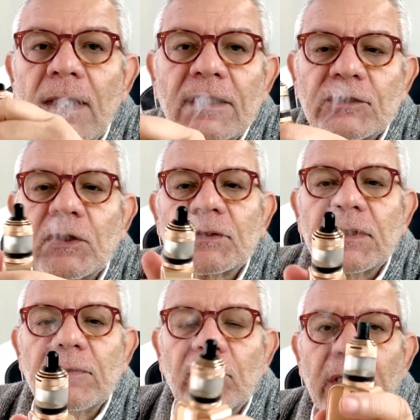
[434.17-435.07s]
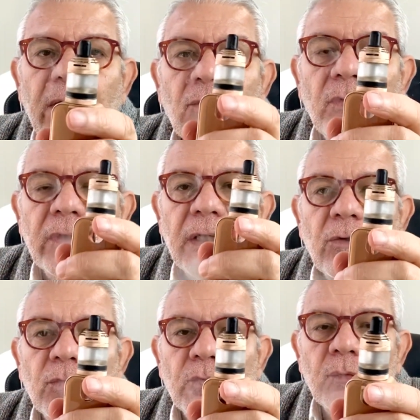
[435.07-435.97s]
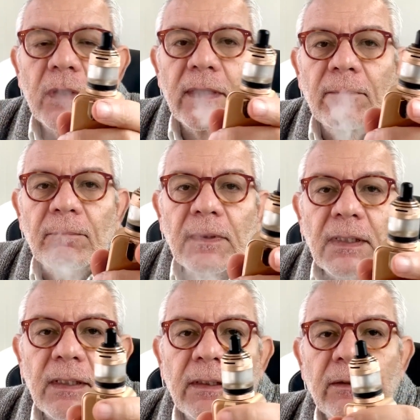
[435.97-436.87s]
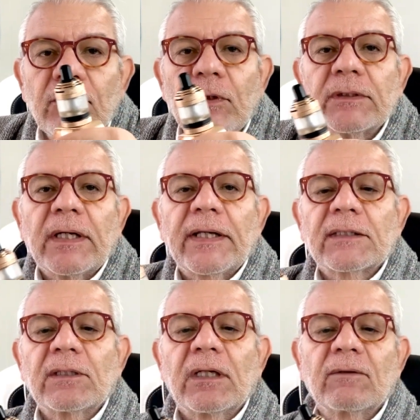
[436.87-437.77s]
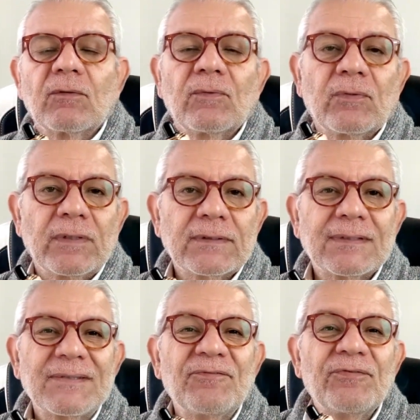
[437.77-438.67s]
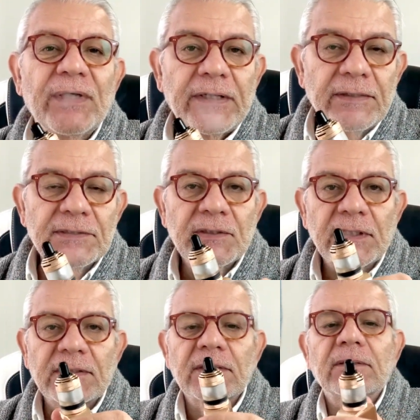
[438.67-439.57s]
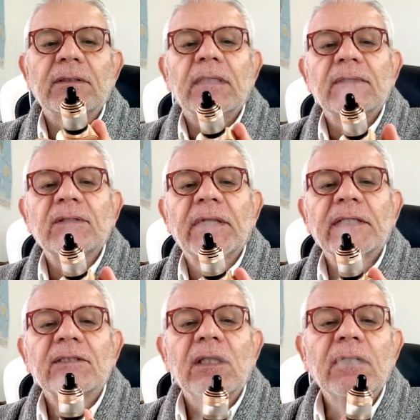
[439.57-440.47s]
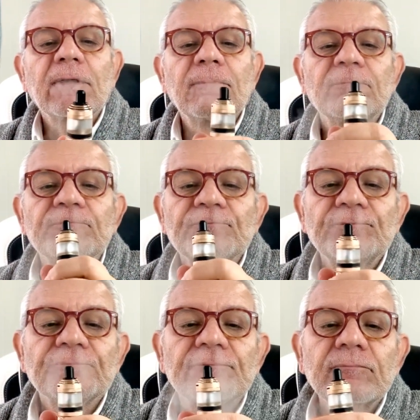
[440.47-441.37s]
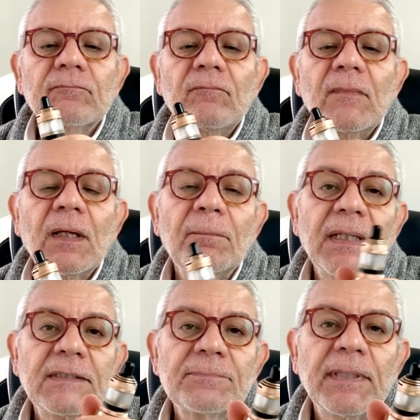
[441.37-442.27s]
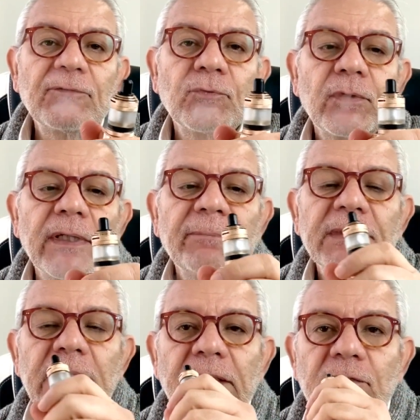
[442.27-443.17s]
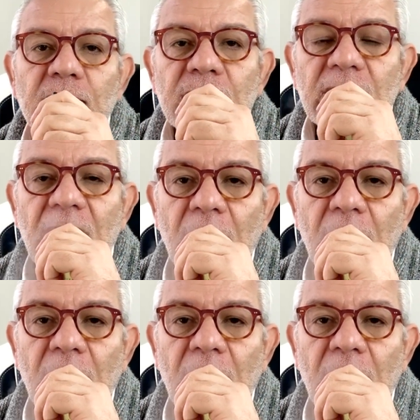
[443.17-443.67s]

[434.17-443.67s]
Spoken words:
Certainly with that coil you cannot do a direct lung, although it's a very restricted direct lung, but it's meant for MTL use.